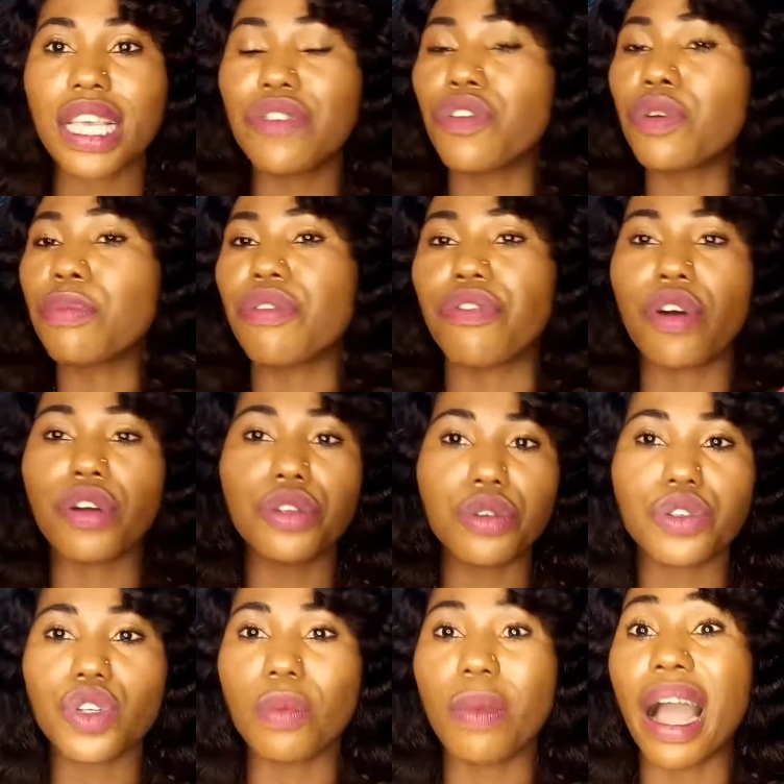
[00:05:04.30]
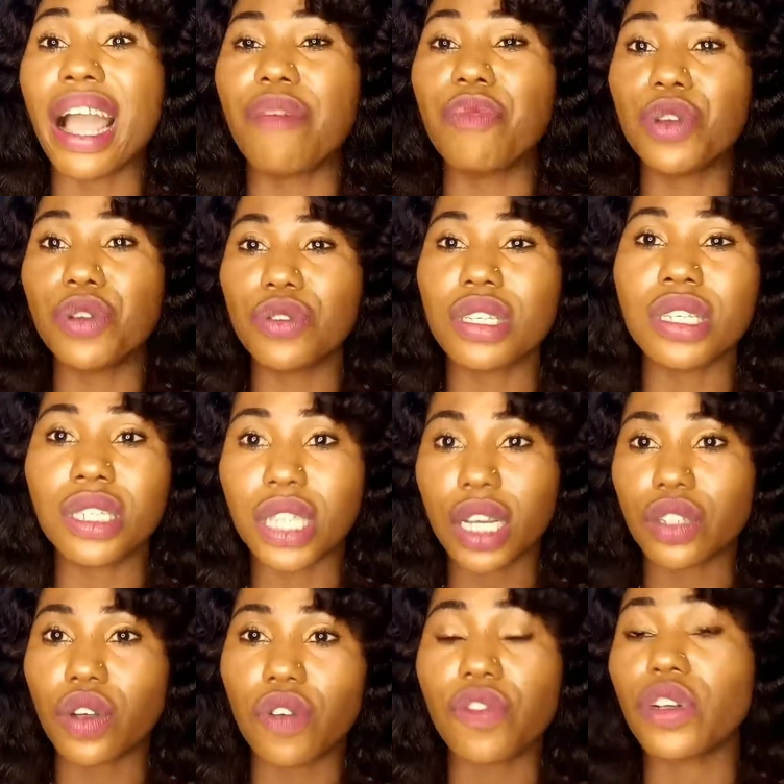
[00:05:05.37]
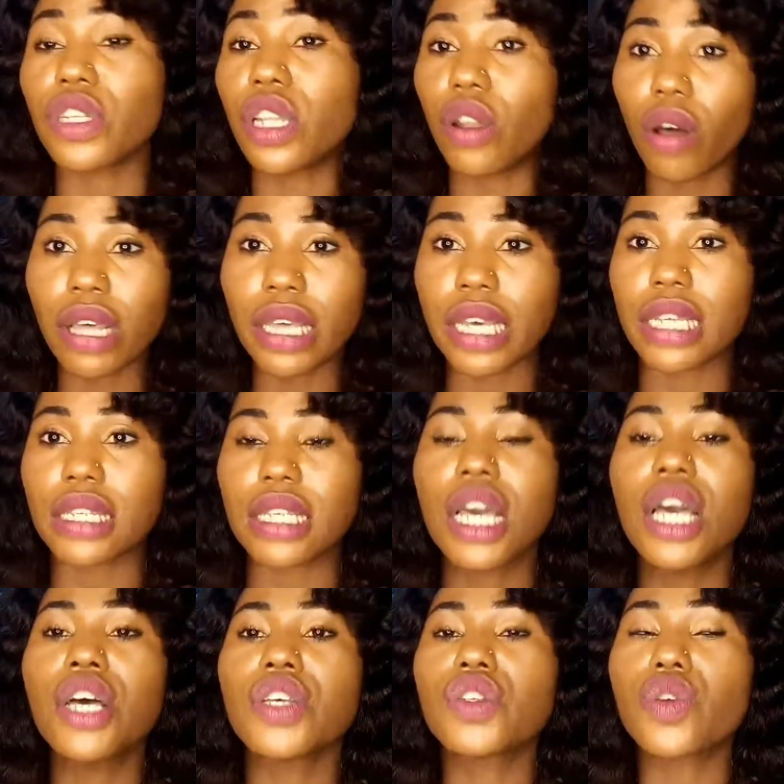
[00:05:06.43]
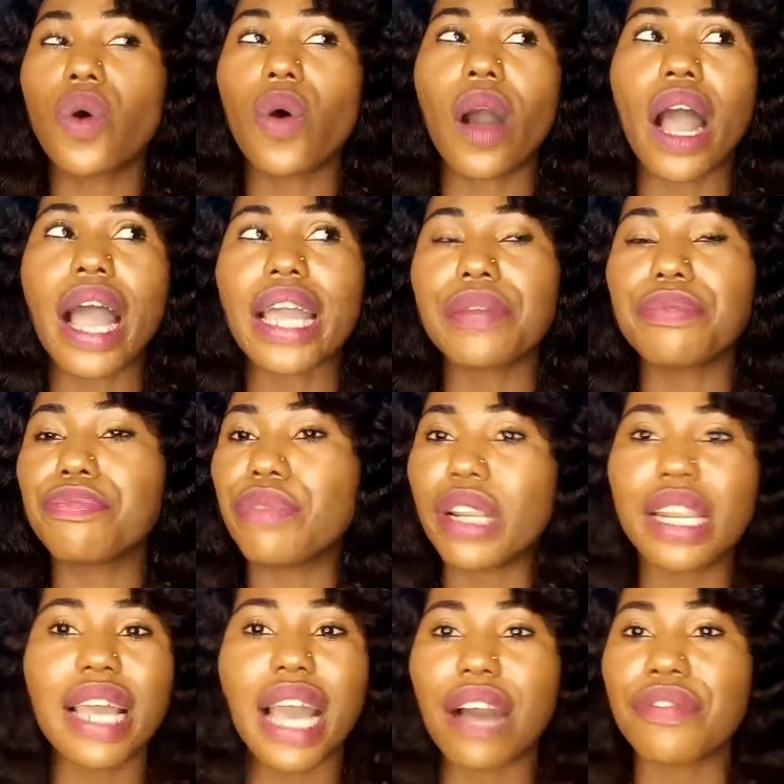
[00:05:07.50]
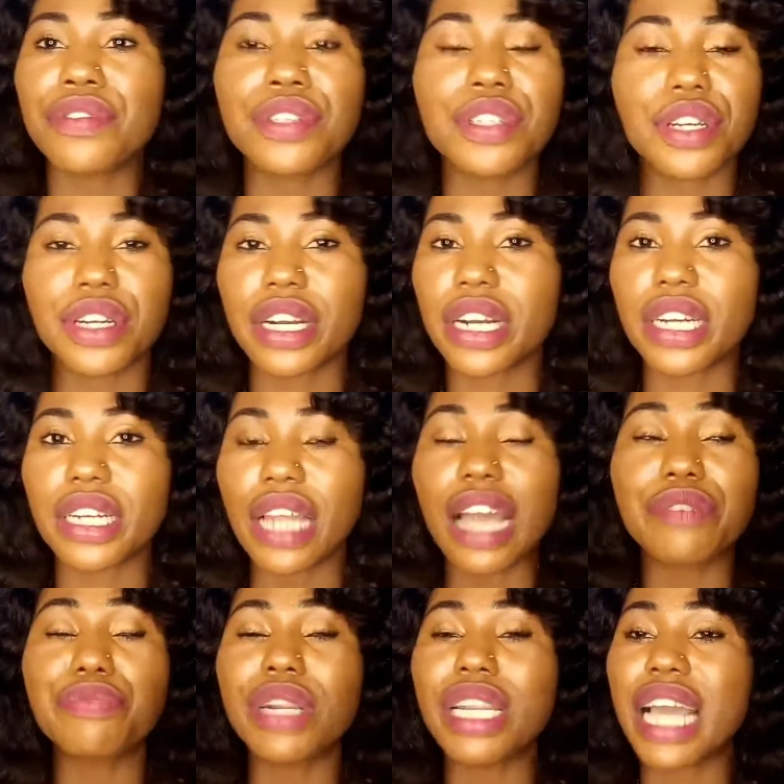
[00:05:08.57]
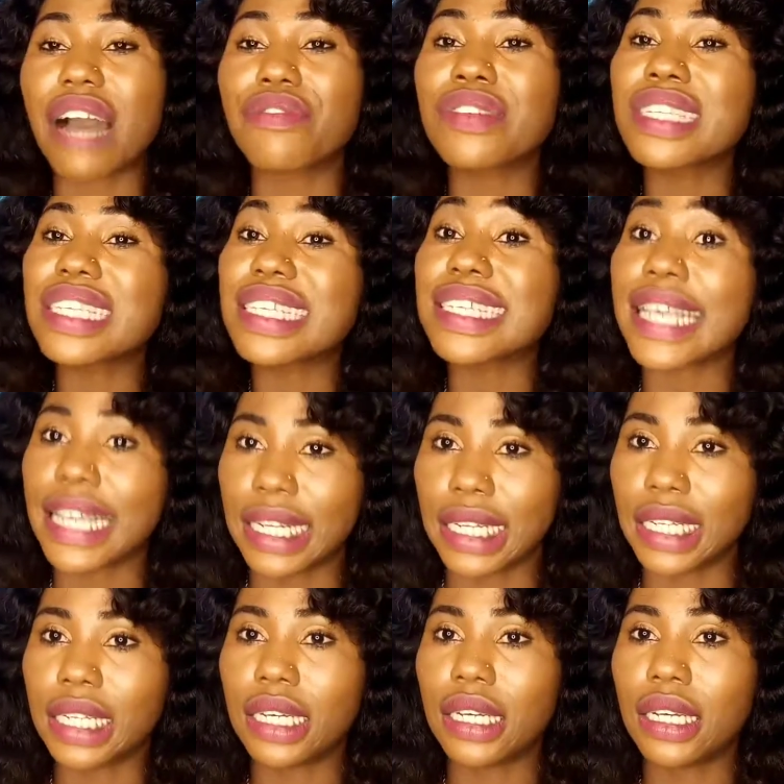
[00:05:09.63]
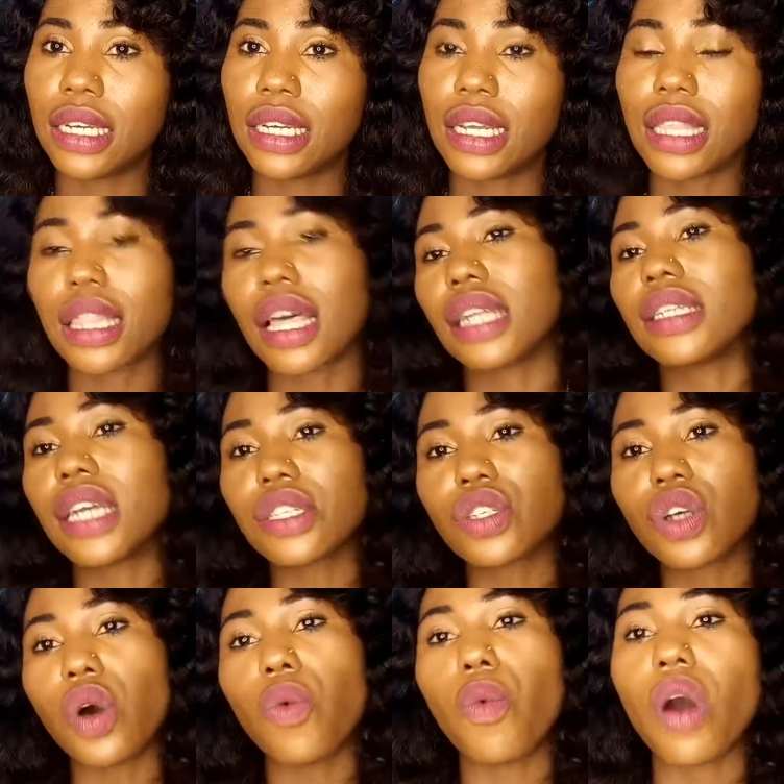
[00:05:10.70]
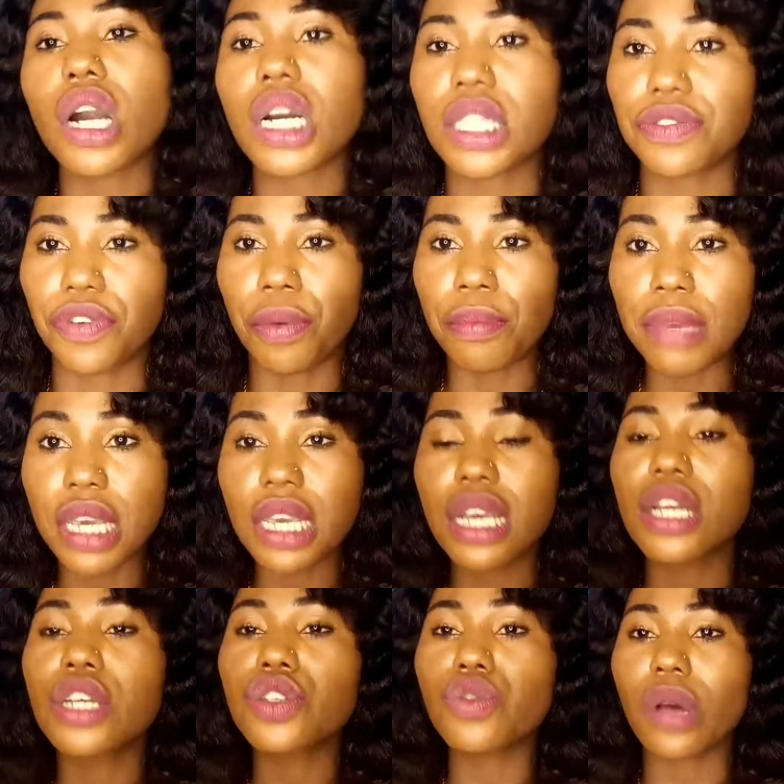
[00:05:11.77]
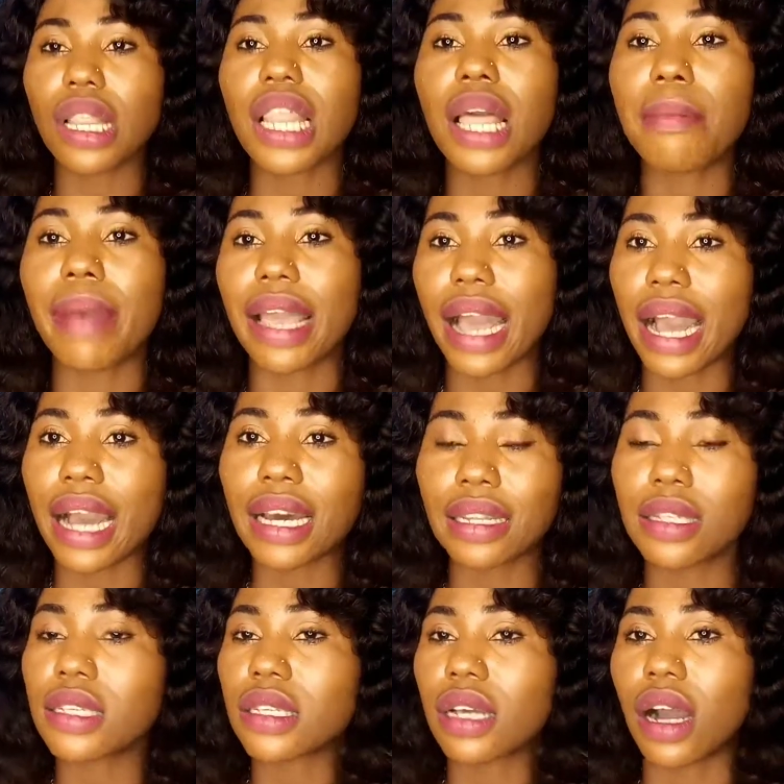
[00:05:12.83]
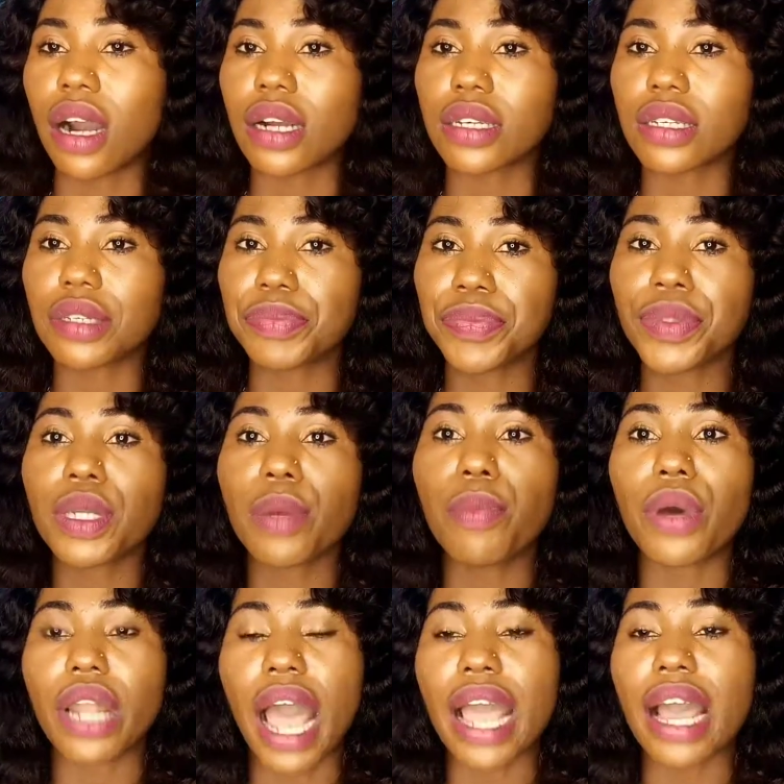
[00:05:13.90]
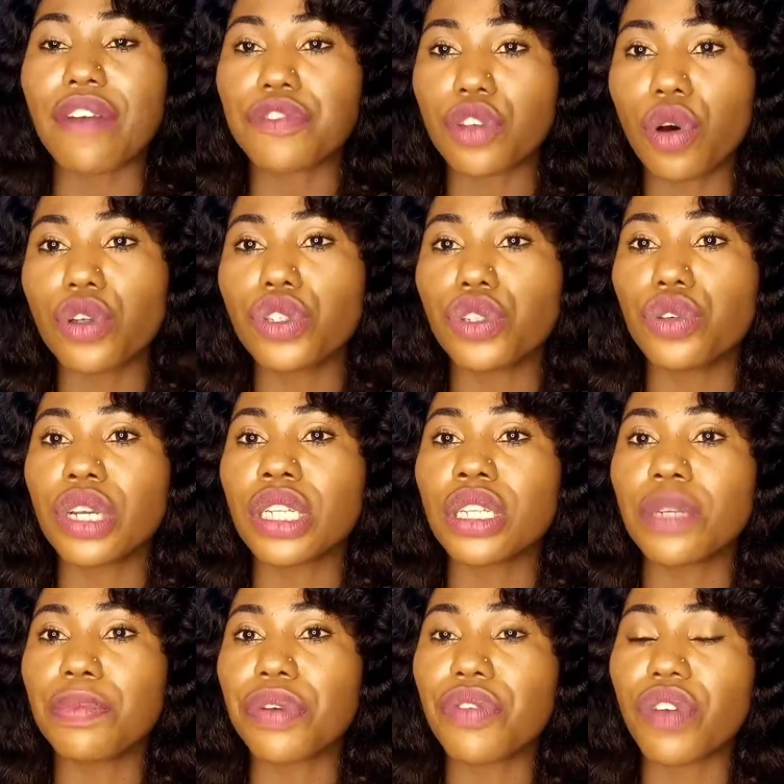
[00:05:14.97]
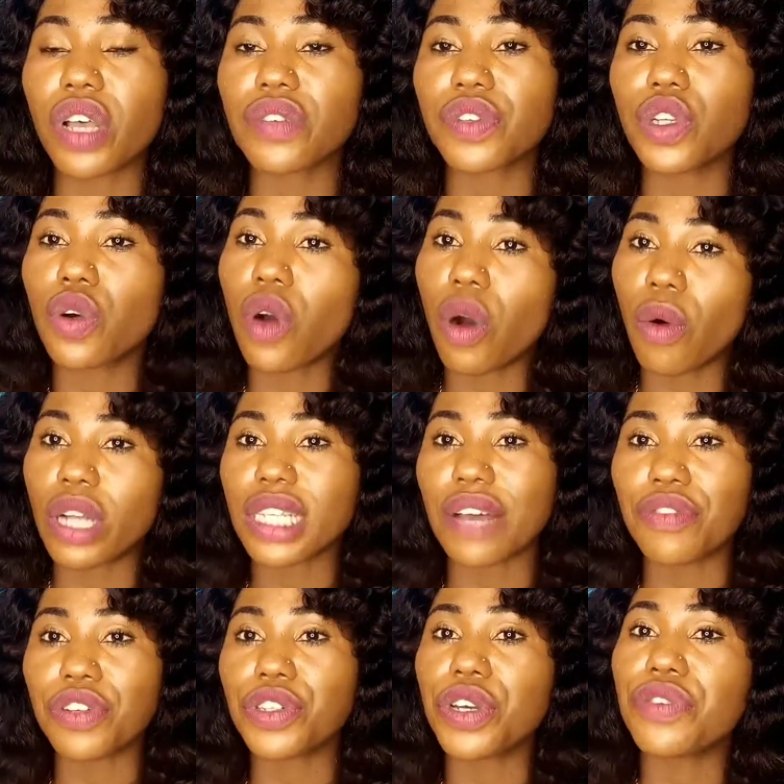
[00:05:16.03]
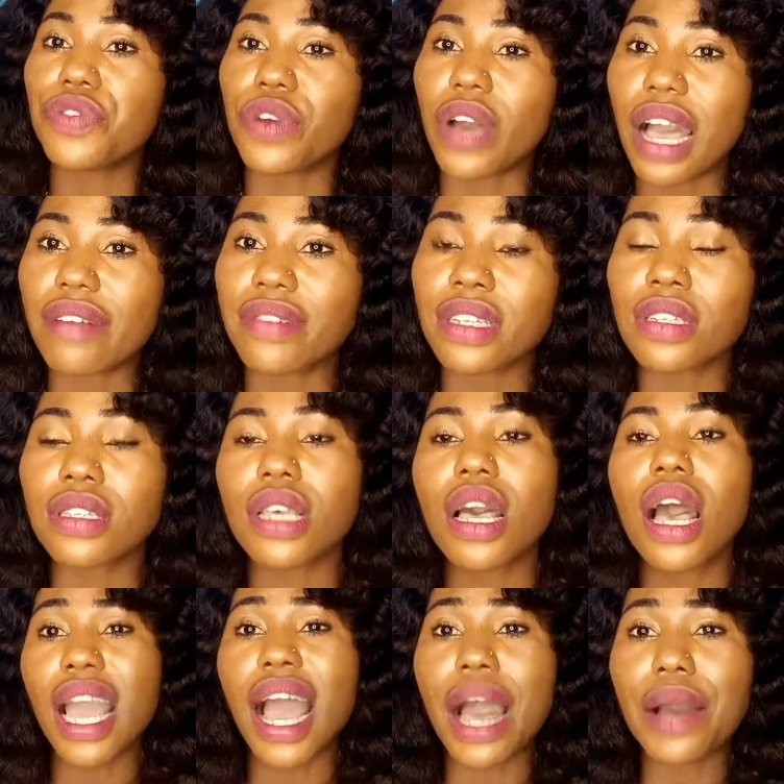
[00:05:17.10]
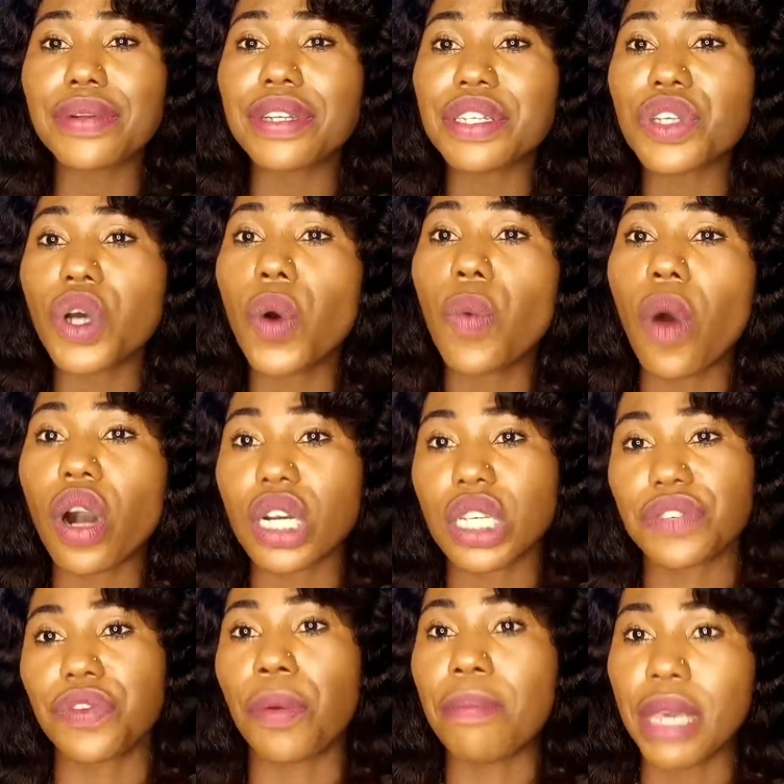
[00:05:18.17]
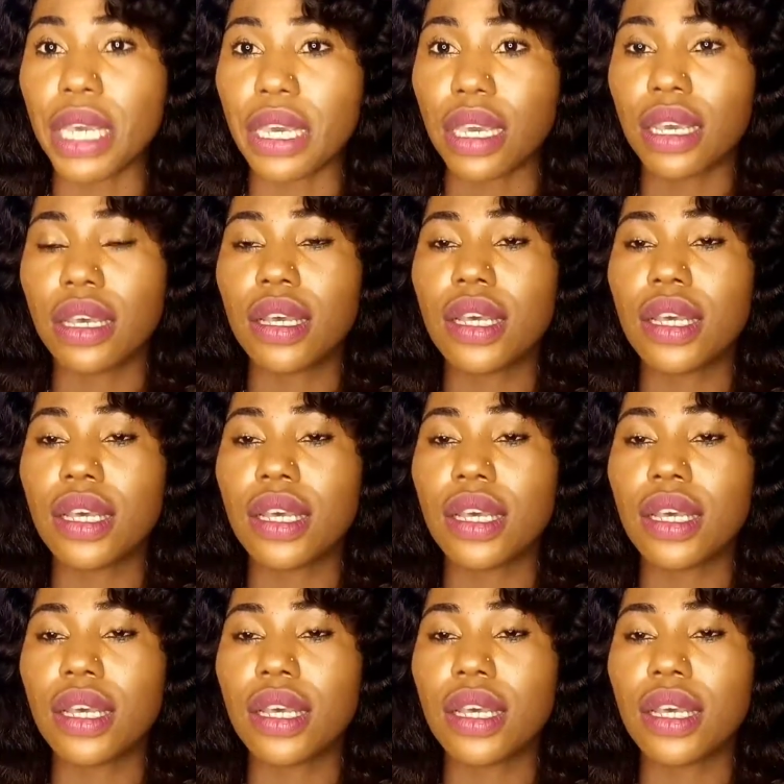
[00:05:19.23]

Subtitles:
even before YouTube, I have been using Dettol for the longest. So I really haven't seen that Dettol worked for me to clear my acne scars. But I have told you in the previous video, go watch that video if you haven't, how Dettol works for me.